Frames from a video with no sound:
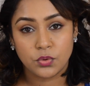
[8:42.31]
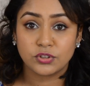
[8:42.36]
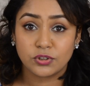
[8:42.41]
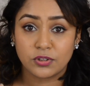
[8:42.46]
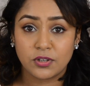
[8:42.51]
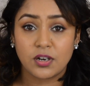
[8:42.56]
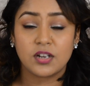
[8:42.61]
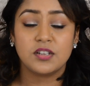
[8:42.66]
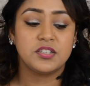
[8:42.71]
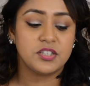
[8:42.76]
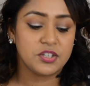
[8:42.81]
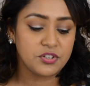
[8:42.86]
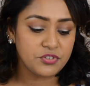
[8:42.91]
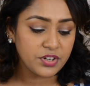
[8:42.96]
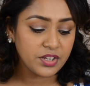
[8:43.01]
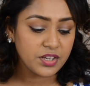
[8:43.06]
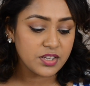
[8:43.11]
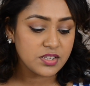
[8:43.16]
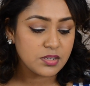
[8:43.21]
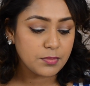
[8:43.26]
So
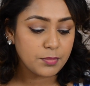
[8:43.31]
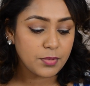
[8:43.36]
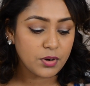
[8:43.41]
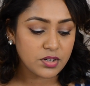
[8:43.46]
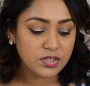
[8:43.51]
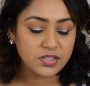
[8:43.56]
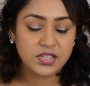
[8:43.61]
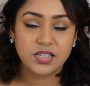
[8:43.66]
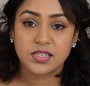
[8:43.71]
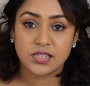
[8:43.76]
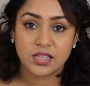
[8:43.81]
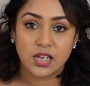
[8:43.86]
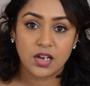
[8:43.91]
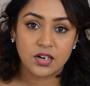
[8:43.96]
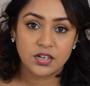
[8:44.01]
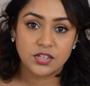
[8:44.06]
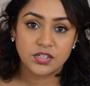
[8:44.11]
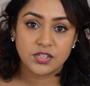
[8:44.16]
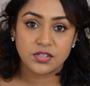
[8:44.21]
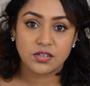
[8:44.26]
considering it's about 6
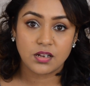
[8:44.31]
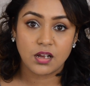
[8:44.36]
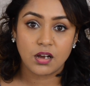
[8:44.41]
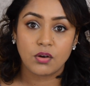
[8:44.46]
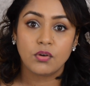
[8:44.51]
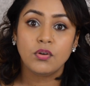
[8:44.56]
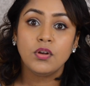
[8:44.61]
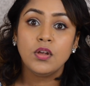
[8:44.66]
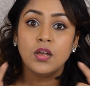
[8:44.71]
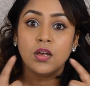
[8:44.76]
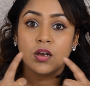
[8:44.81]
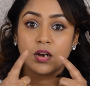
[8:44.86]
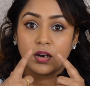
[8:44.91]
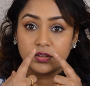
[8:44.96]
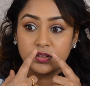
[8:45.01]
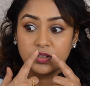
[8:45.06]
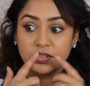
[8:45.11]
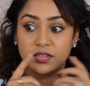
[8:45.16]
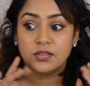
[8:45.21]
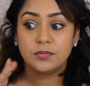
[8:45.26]
hours now,
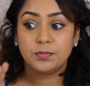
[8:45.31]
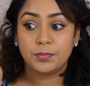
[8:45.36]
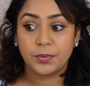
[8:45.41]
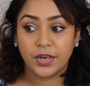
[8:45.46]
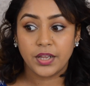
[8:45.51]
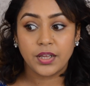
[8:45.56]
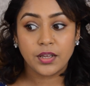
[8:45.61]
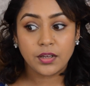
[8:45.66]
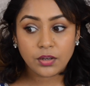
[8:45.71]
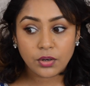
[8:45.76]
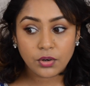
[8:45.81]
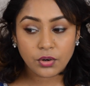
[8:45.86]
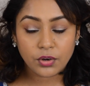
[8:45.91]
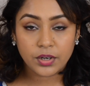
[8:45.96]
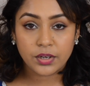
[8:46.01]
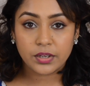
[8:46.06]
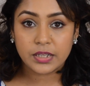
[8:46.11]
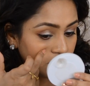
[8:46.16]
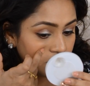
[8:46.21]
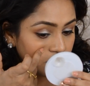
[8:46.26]
this is pretty
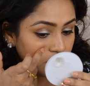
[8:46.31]
good.